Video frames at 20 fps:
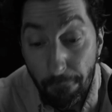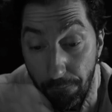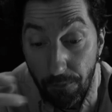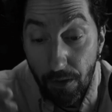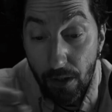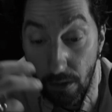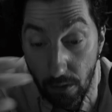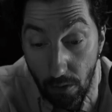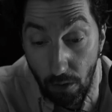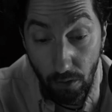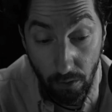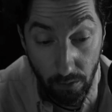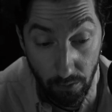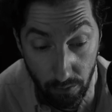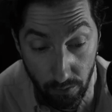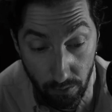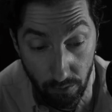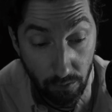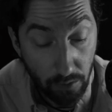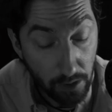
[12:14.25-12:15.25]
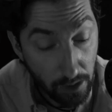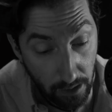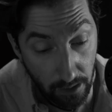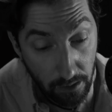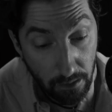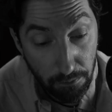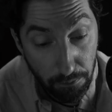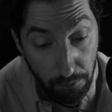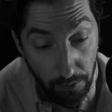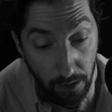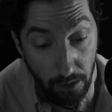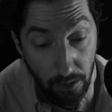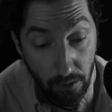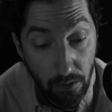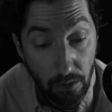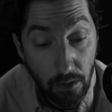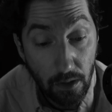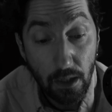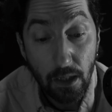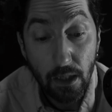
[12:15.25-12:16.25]
The doctor, it
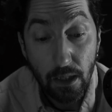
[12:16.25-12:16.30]
appeared,